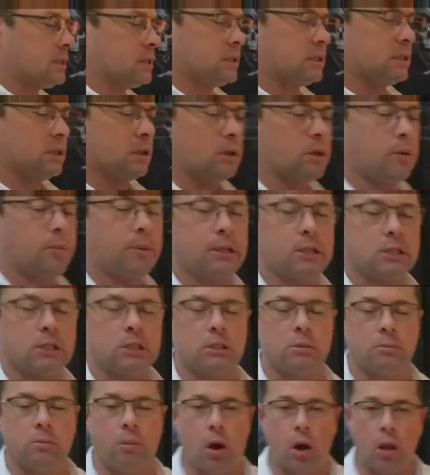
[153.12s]
is a little bit
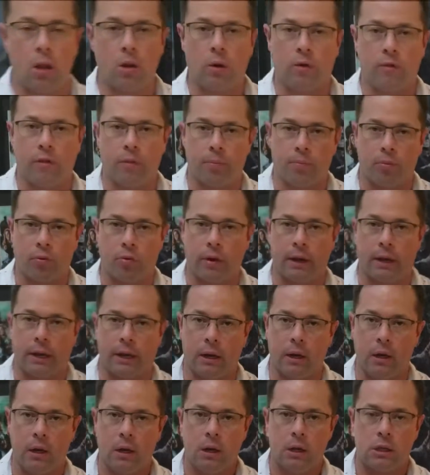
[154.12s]
smaller of a
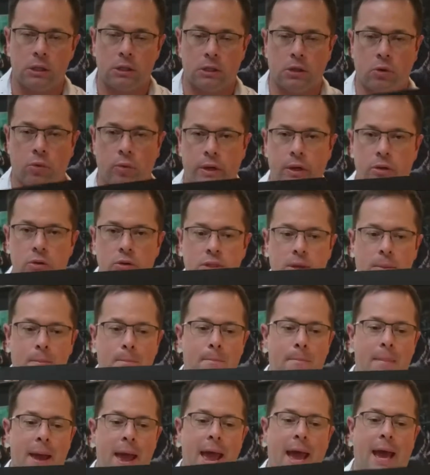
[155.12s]
print, so we use a
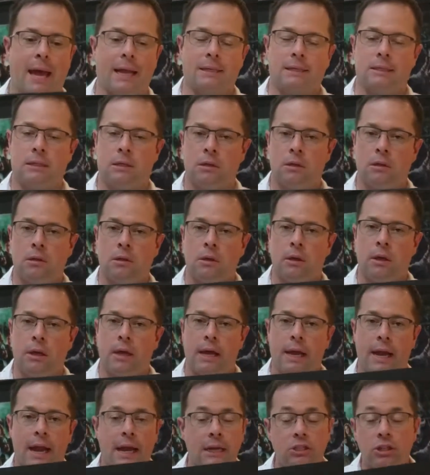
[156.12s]
mat.
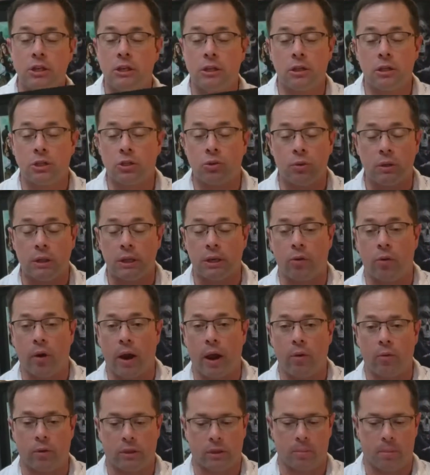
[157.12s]
It actually looks really
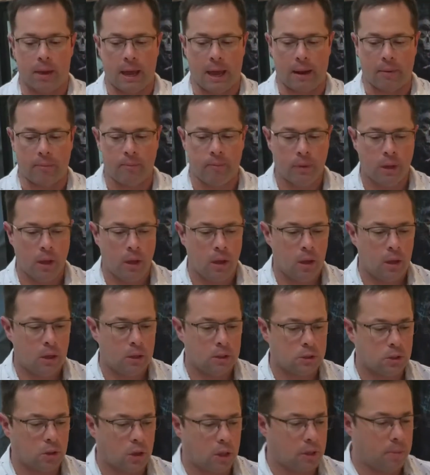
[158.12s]
great with the mat.
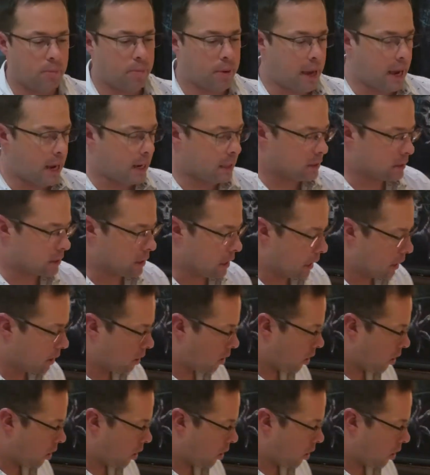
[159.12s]
So on the back side,